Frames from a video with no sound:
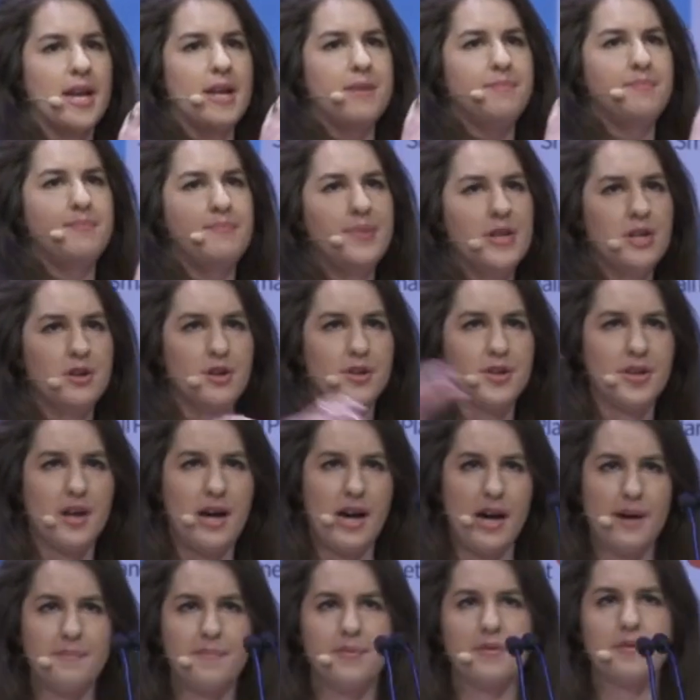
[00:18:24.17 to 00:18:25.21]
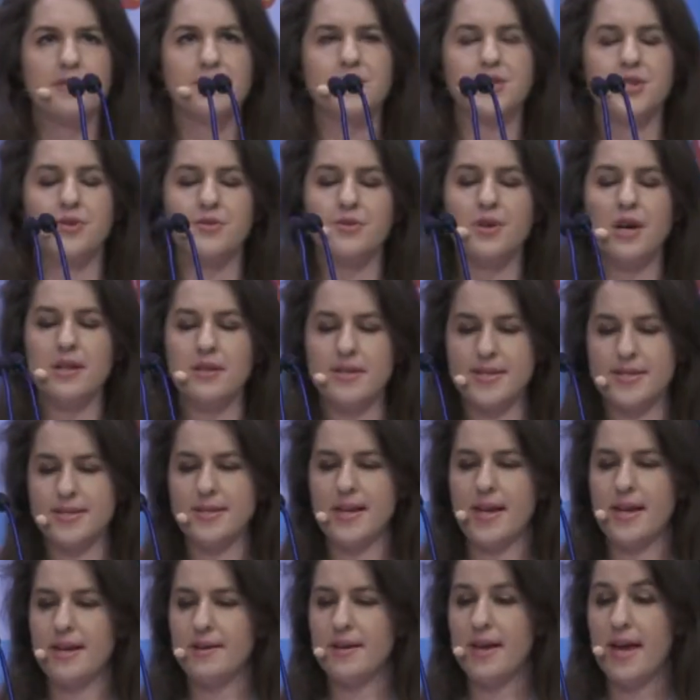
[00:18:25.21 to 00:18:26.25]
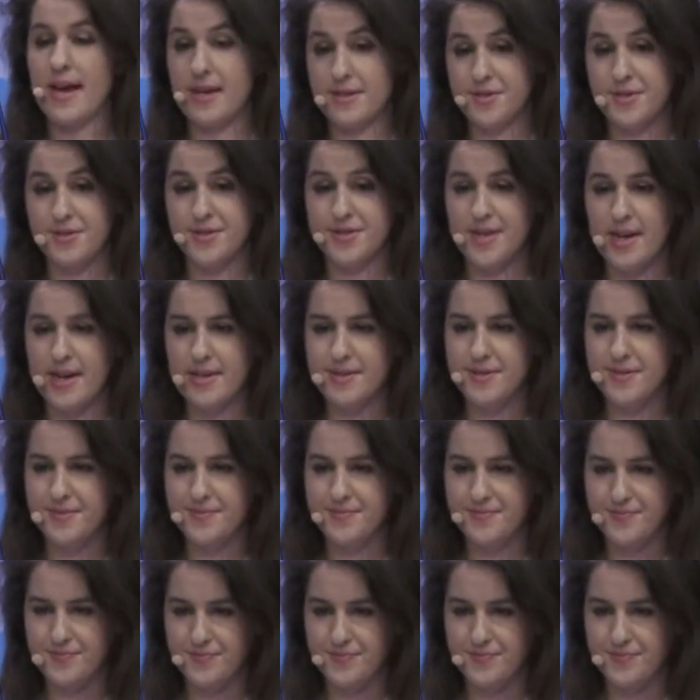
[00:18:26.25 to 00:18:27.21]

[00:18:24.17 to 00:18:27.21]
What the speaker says: and build up to a listening exercise.